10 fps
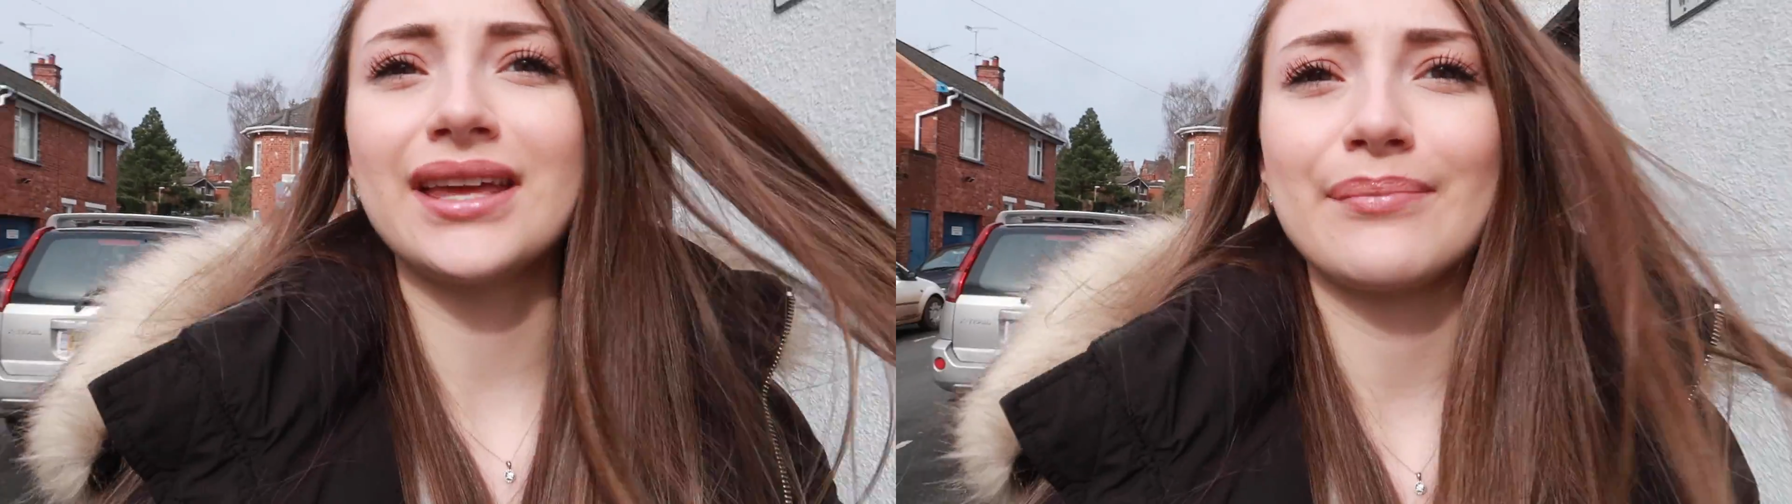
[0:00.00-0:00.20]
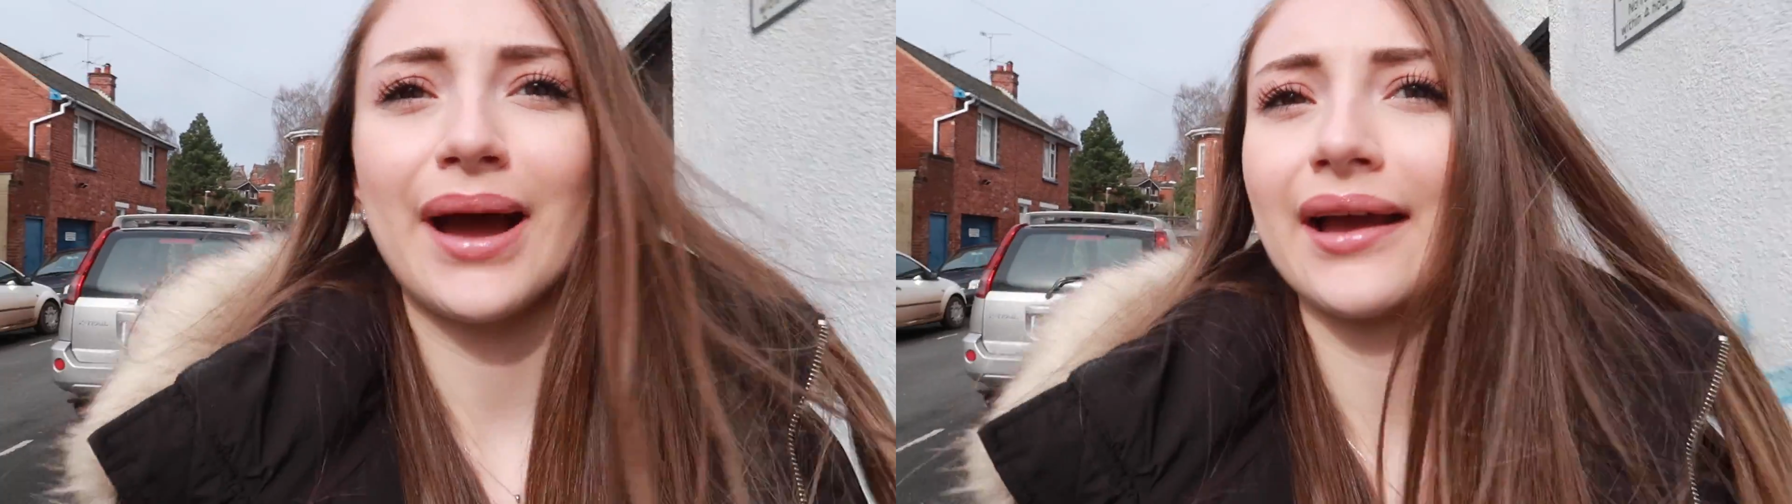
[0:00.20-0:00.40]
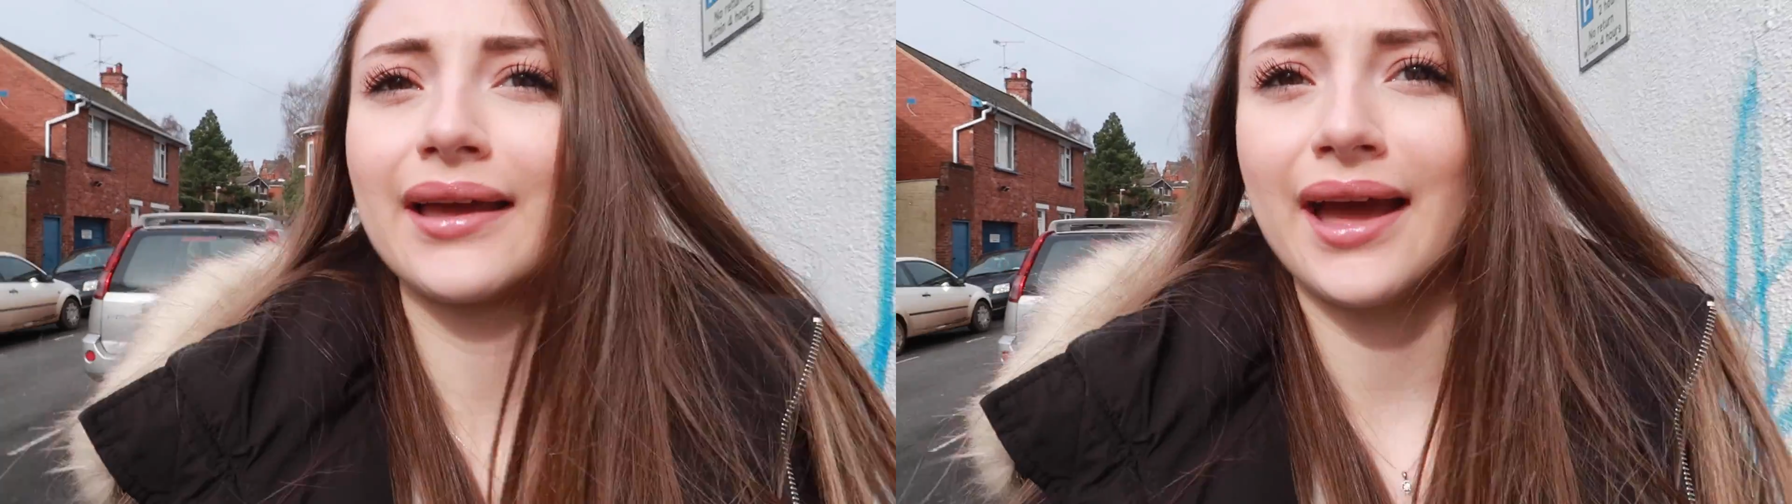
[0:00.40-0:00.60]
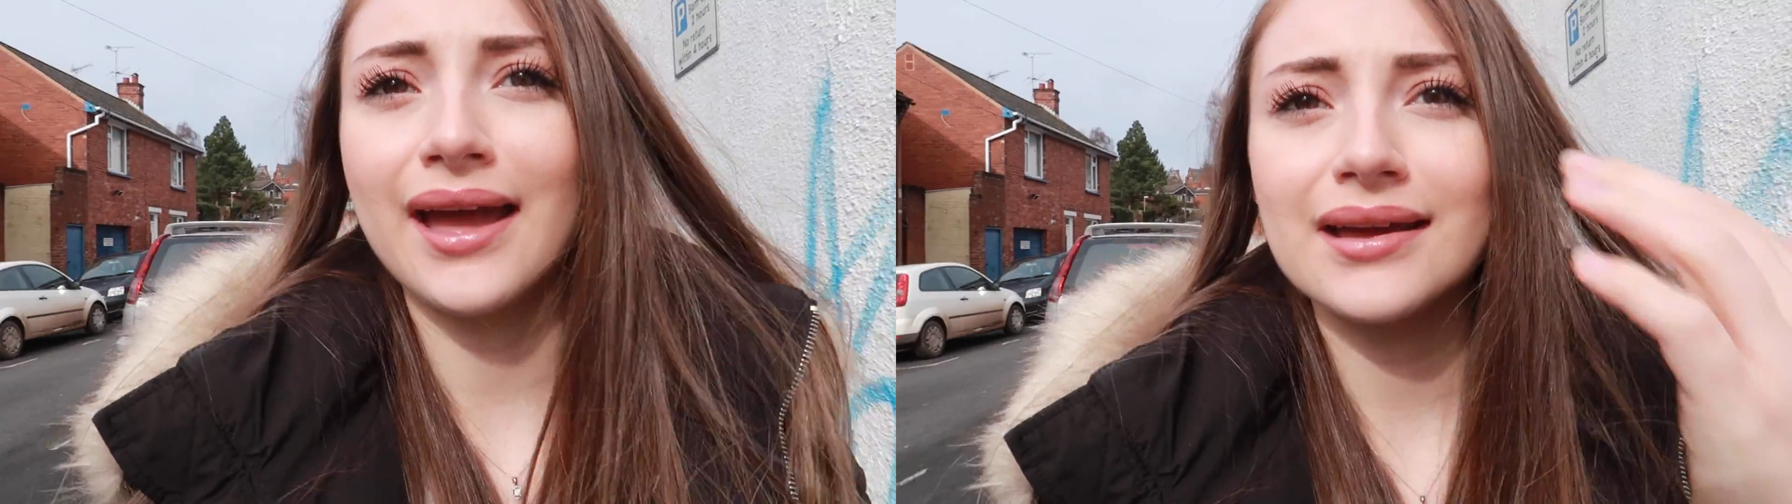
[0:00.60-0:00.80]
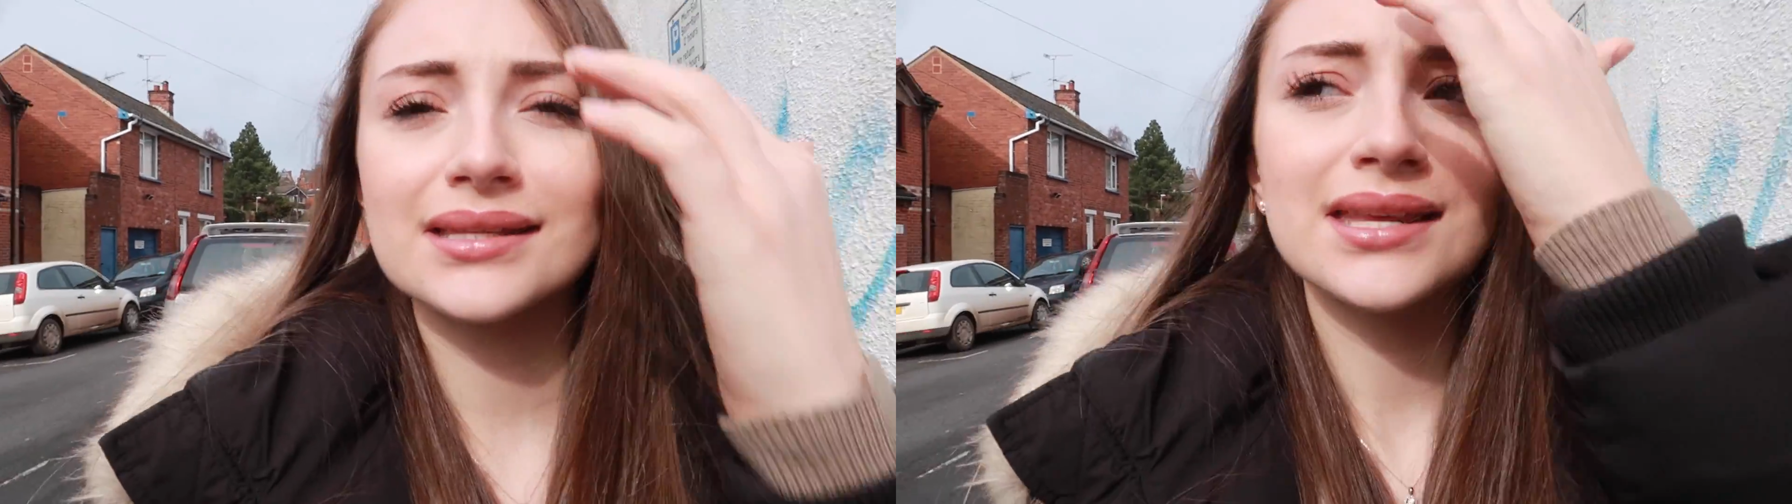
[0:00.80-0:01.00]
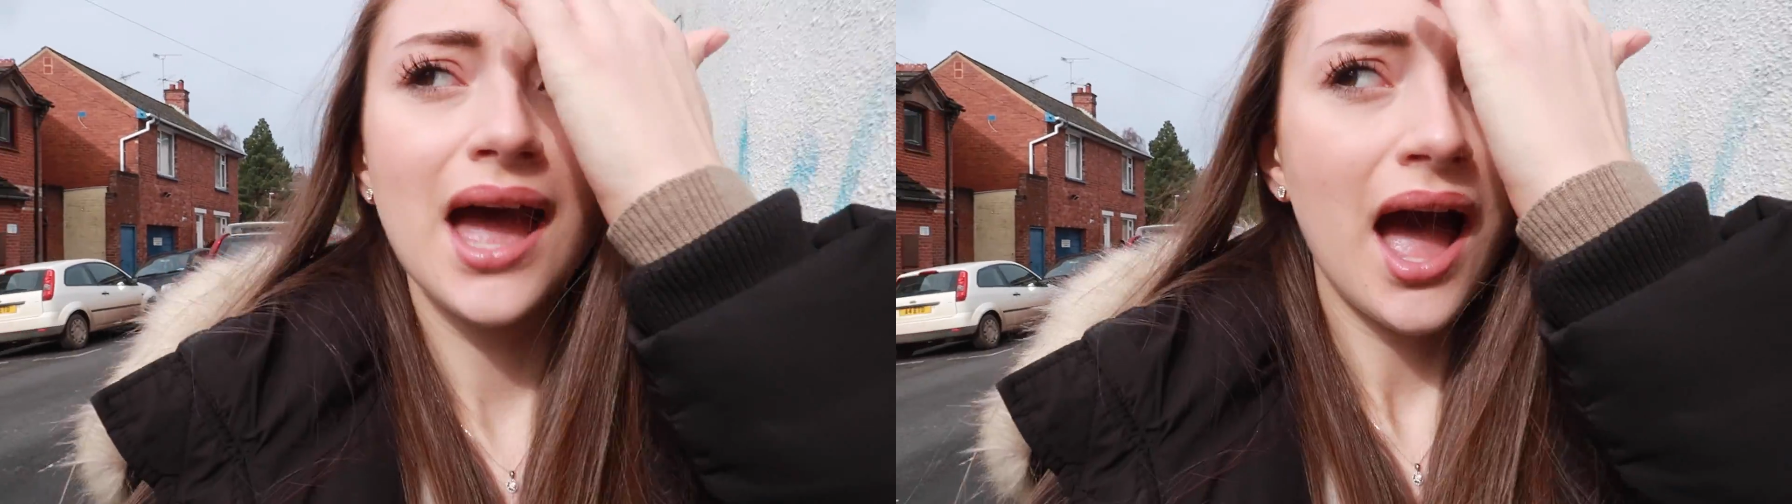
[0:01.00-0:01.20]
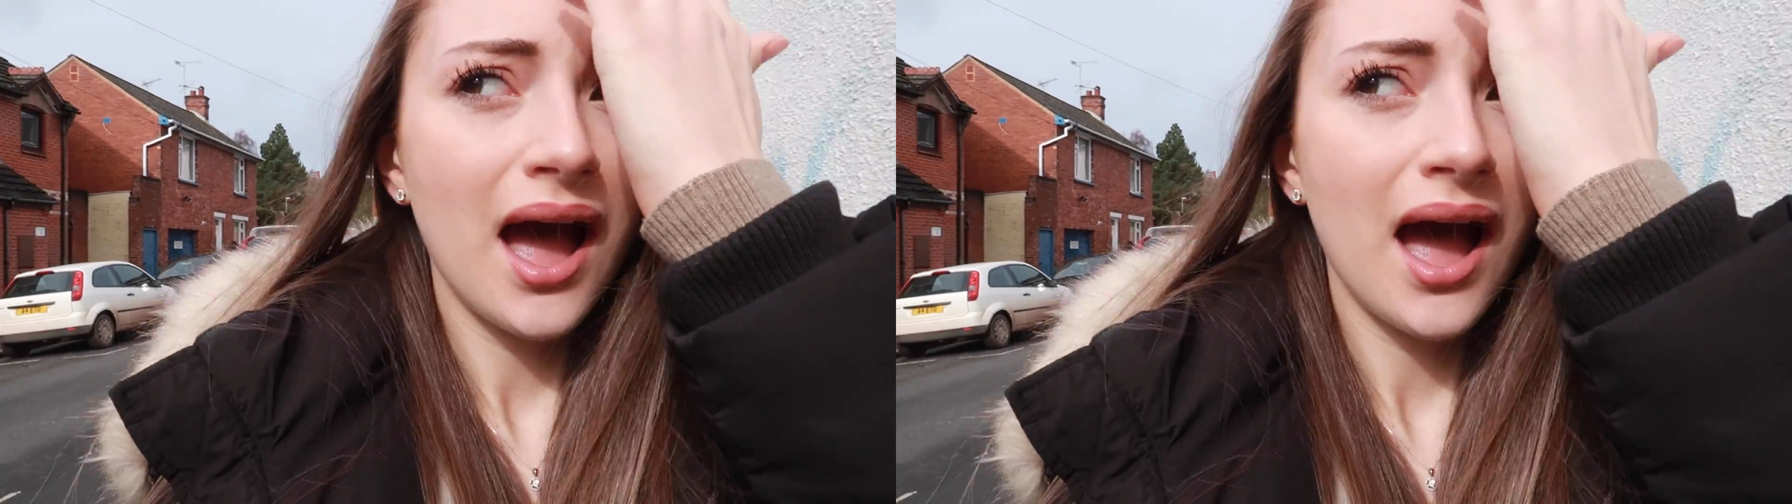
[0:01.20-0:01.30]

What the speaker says: eat pancakes.